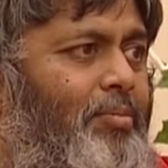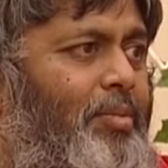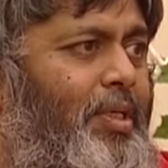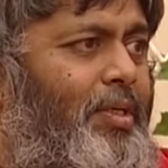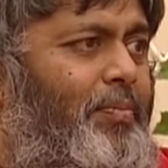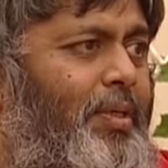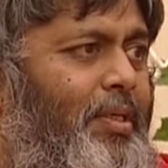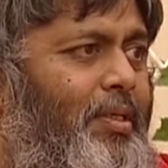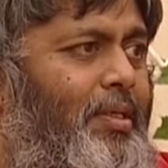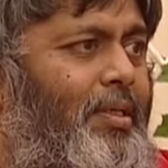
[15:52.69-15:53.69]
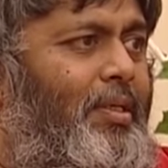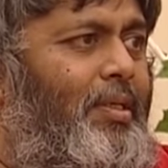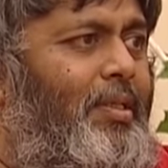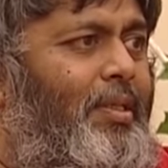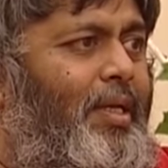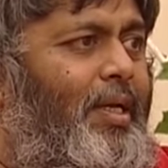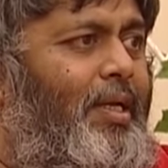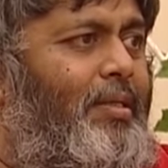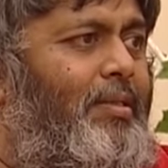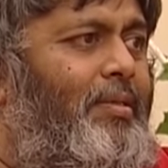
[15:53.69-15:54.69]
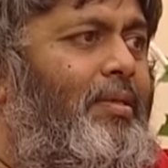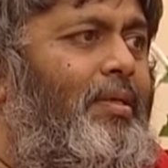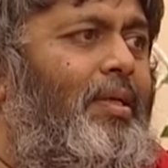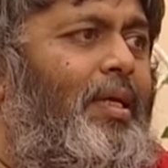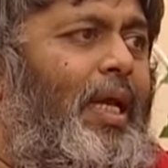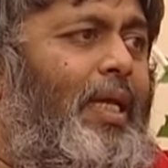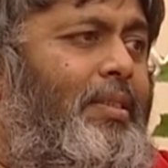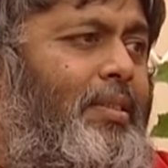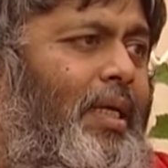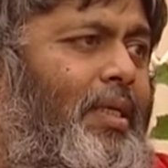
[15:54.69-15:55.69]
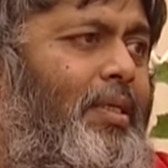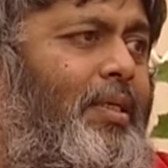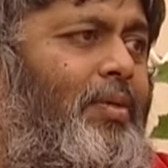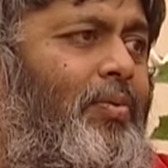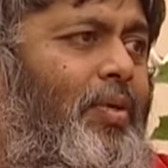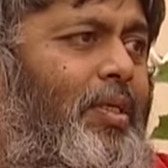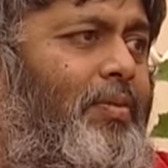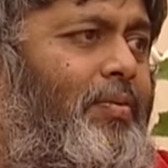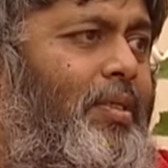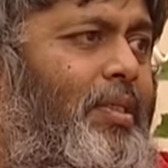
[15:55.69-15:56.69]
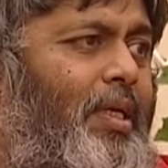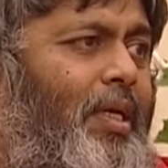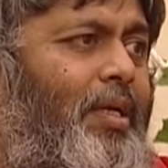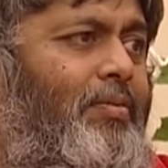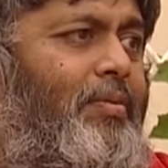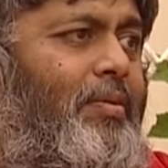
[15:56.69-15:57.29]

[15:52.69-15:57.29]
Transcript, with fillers: And believe me, they get exactly whatever they have